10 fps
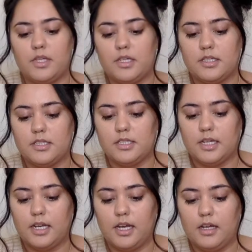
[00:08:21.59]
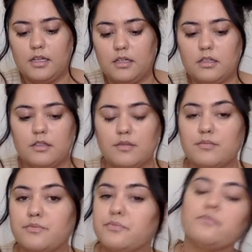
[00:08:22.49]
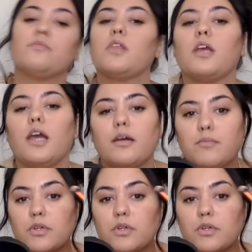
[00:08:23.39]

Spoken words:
concealer and